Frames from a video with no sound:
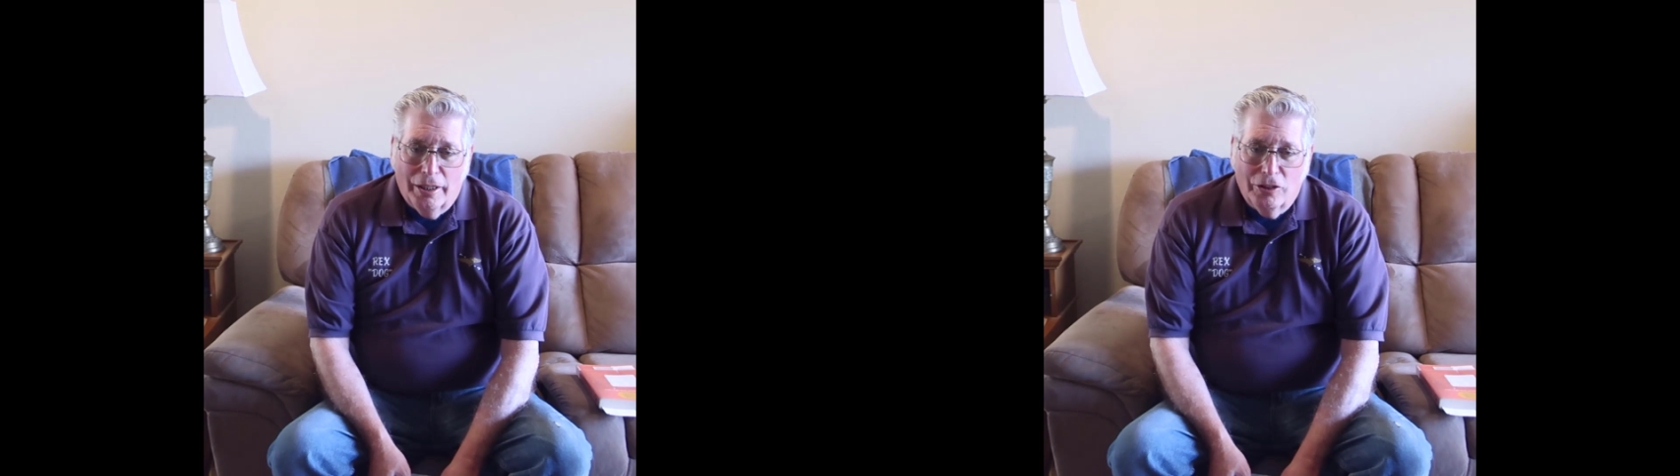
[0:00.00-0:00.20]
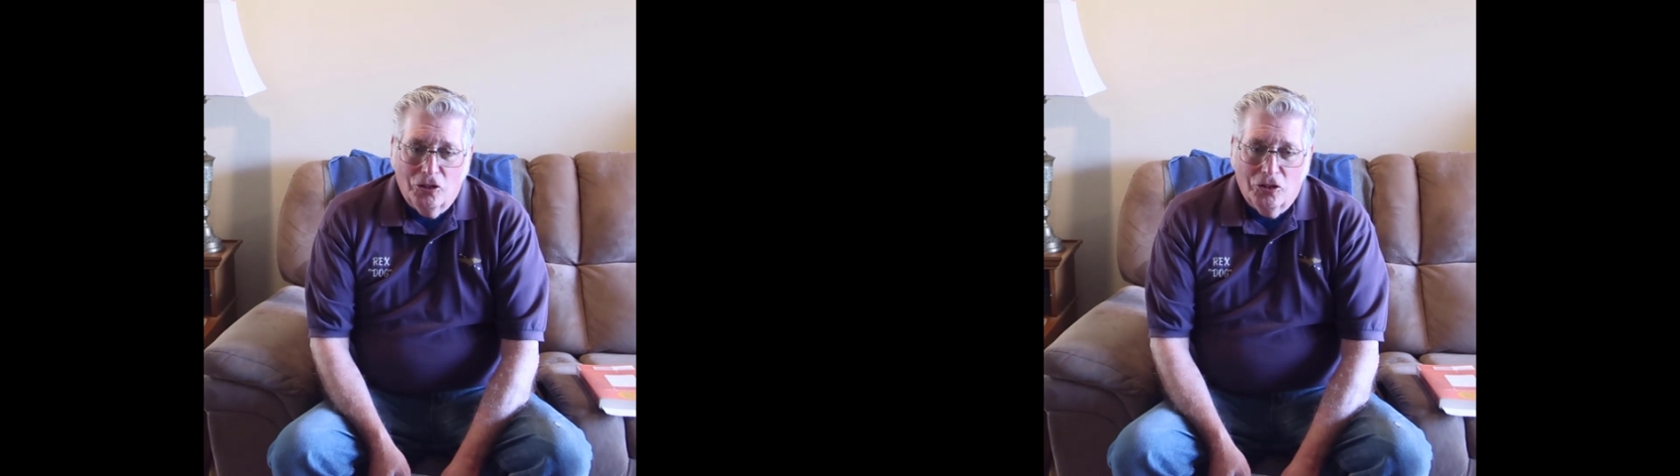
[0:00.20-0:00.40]

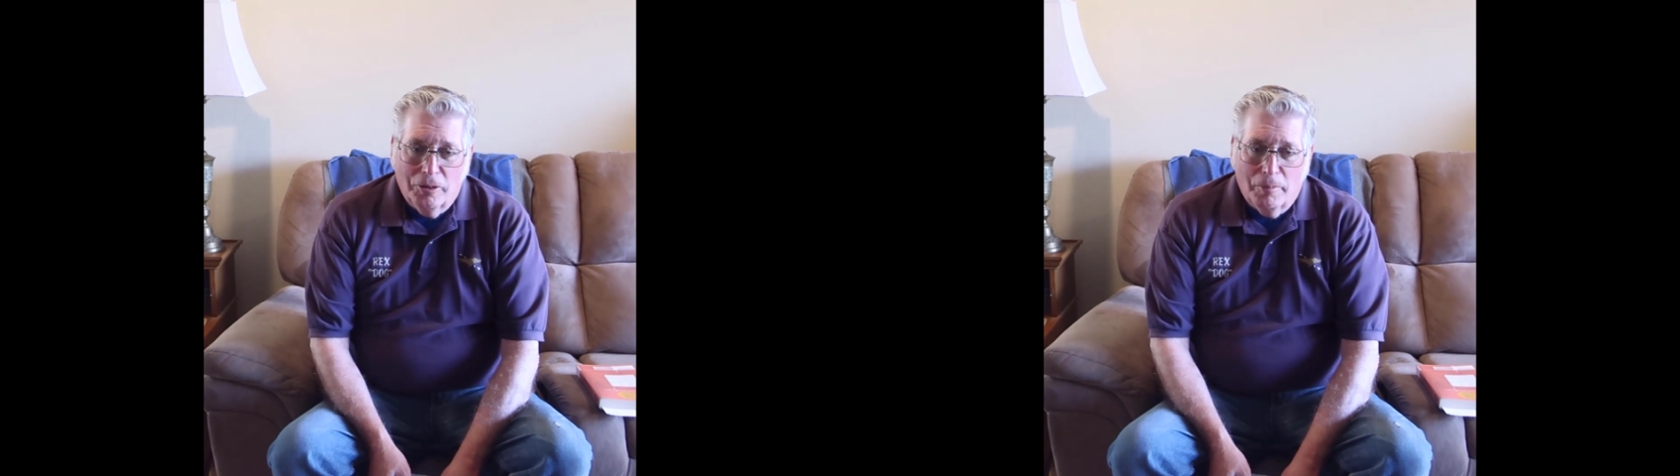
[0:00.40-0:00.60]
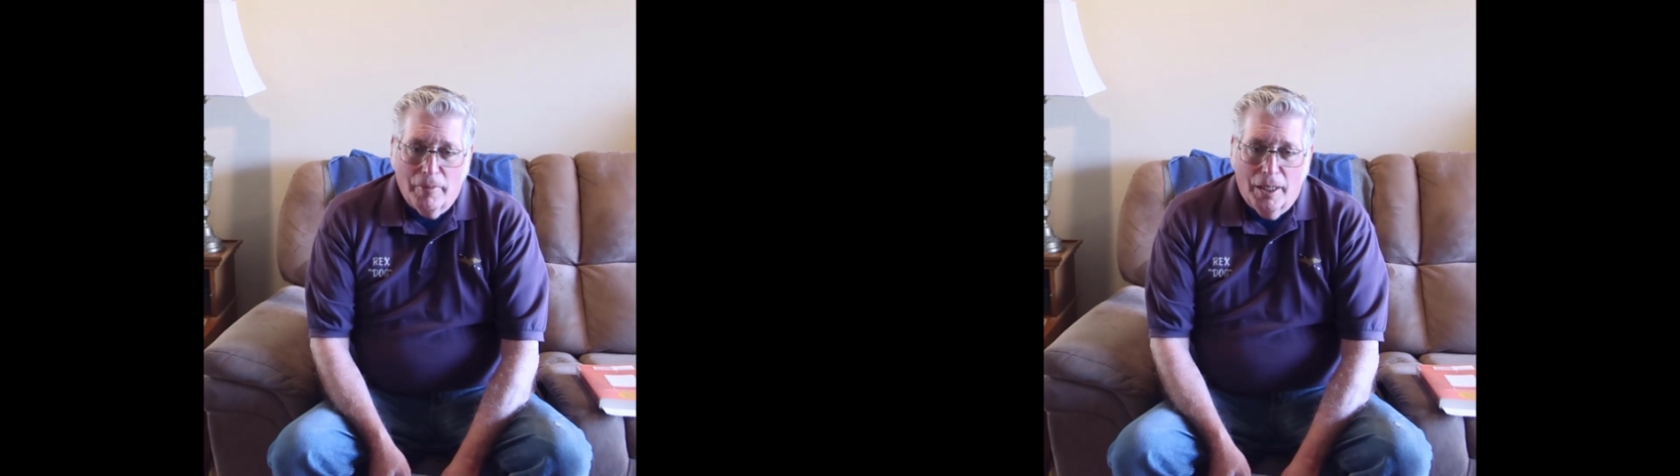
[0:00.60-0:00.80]
is,
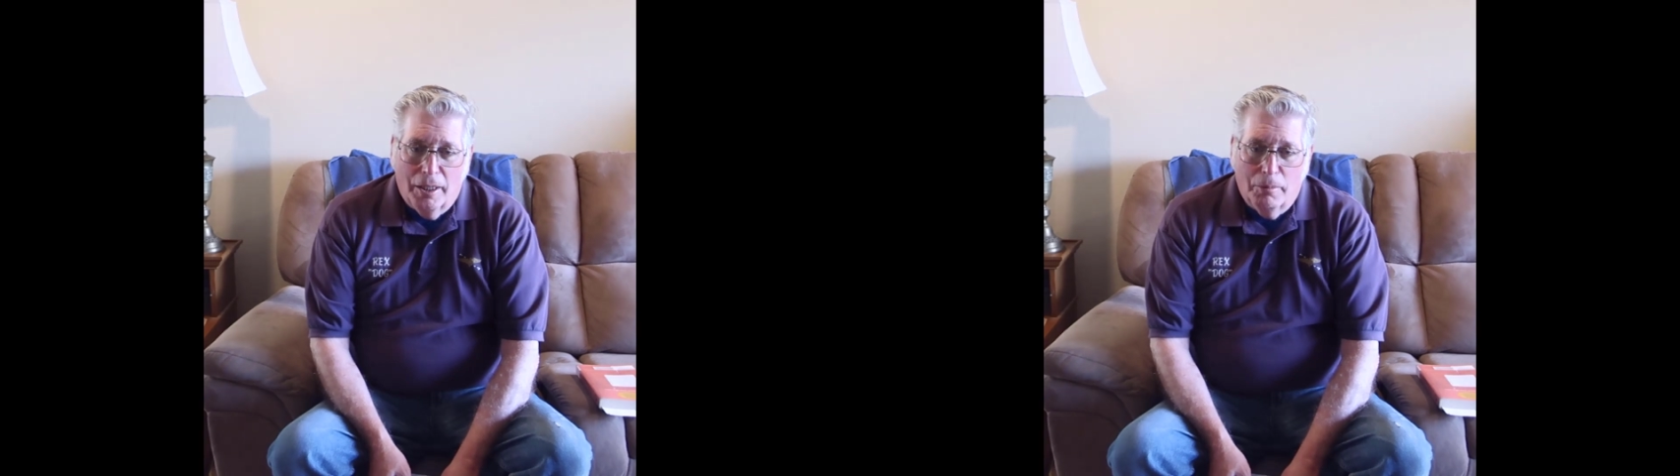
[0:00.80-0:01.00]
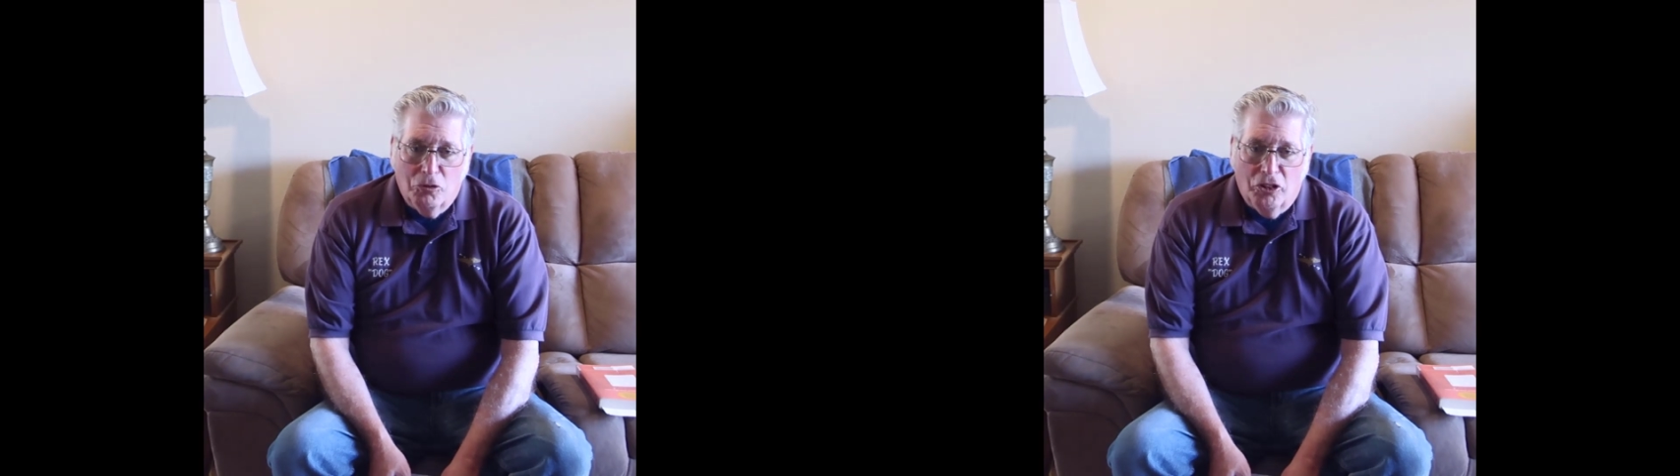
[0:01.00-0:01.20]

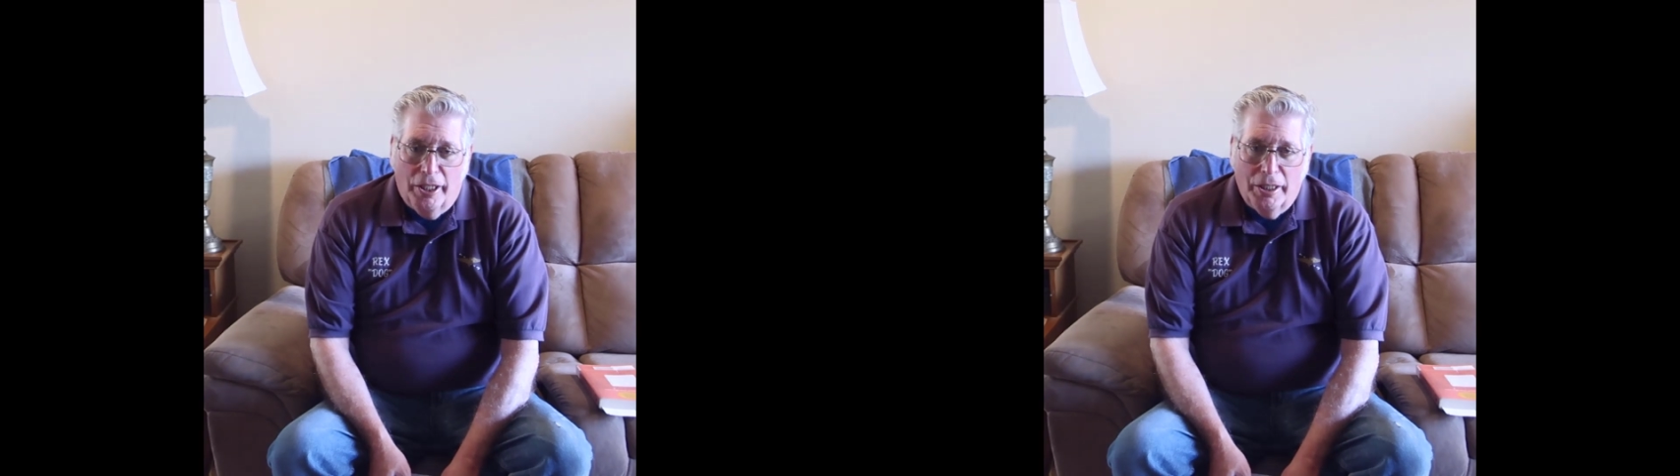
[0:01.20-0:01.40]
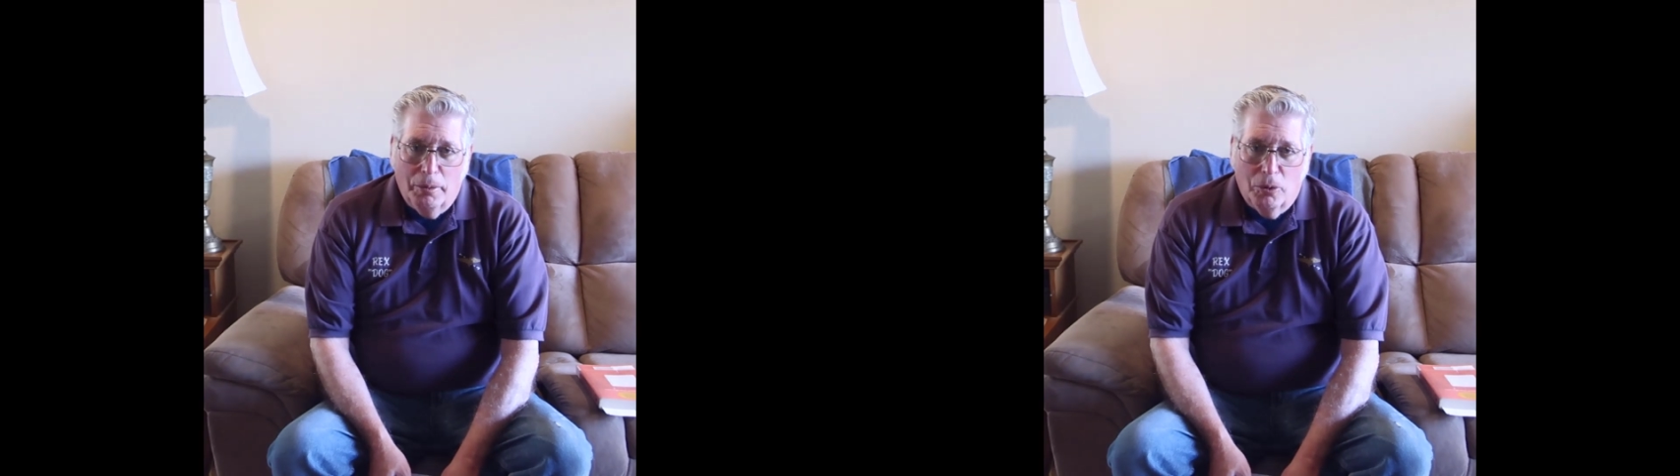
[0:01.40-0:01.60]

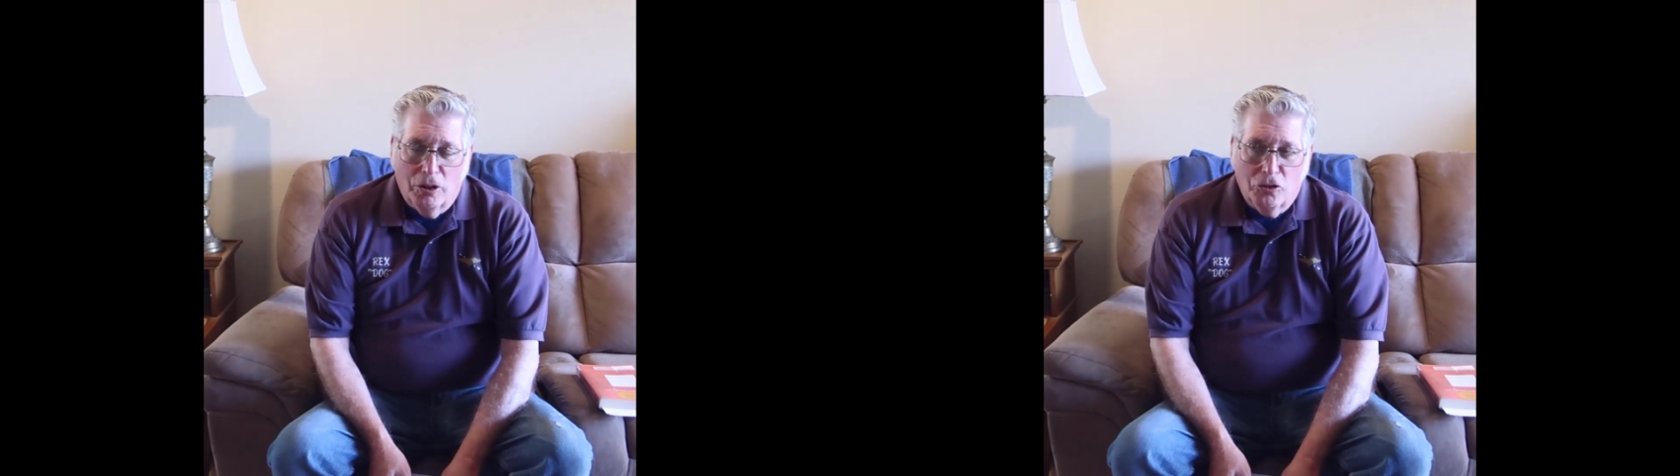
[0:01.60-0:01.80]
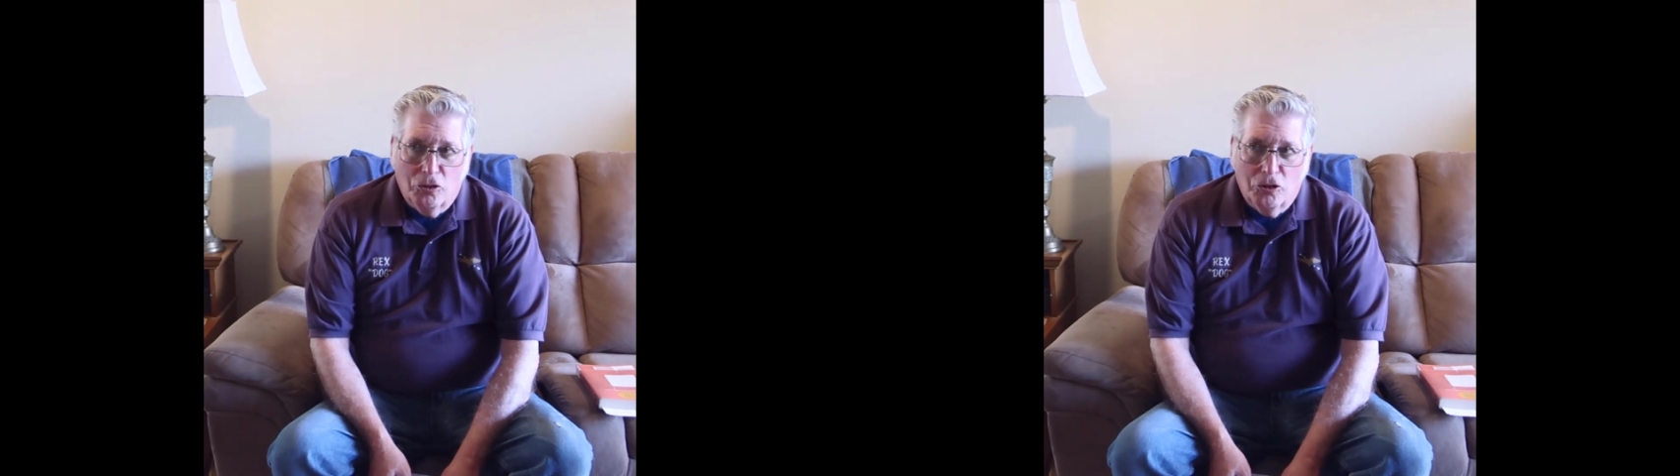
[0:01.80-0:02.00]
Sadie
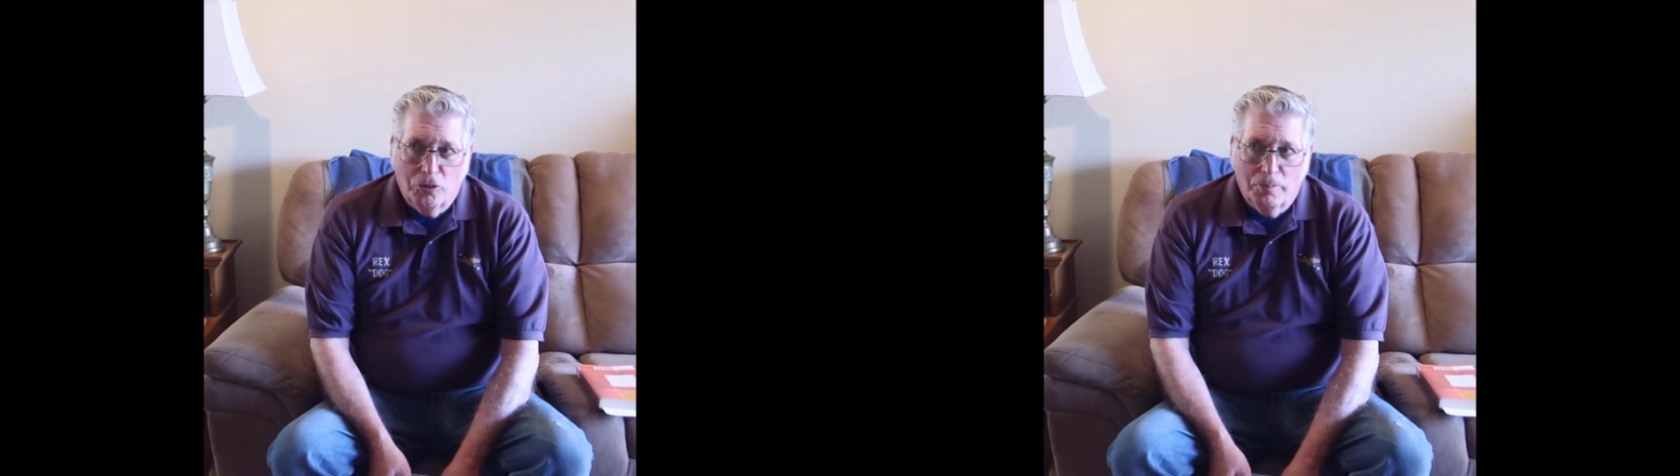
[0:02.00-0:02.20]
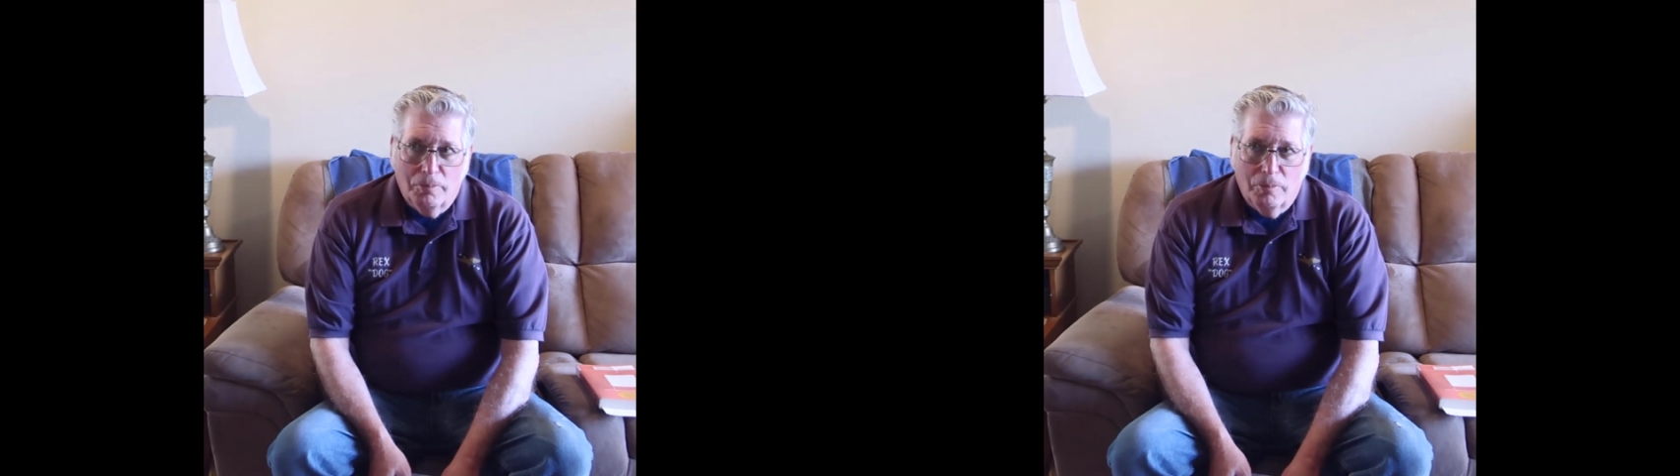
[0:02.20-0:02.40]
was